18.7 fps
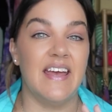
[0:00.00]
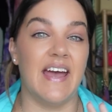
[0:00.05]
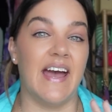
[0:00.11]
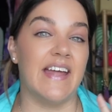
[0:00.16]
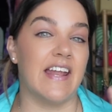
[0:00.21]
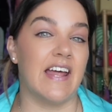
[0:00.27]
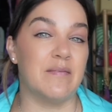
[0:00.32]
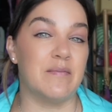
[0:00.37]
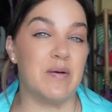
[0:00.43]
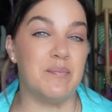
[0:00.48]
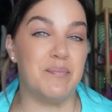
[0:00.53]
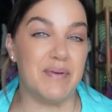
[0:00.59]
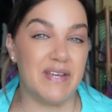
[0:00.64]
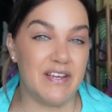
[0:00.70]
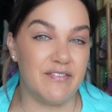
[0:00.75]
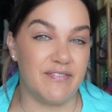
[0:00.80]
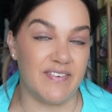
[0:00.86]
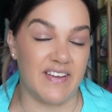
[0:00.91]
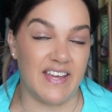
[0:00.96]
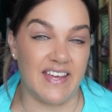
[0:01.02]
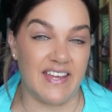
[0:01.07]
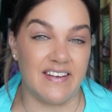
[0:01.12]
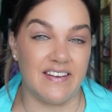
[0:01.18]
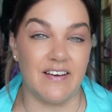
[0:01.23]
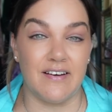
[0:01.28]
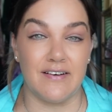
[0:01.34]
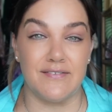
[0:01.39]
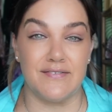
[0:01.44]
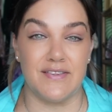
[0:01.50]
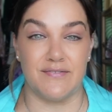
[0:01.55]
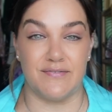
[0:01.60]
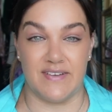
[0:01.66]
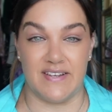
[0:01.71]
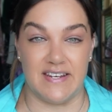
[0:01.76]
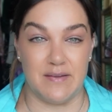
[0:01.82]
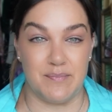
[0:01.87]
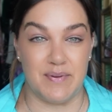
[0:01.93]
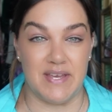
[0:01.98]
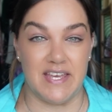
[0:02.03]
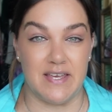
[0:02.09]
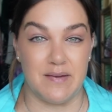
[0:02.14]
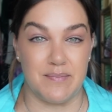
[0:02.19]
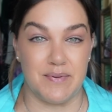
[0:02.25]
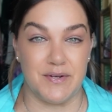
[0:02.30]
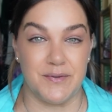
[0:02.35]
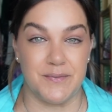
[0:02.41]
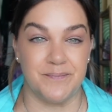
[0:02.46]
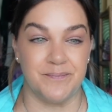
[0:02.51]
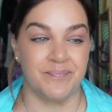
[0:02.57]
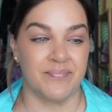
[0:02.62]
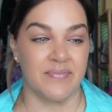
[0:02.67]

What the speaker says: and I'm a big fan of the Fendi Peekaboo.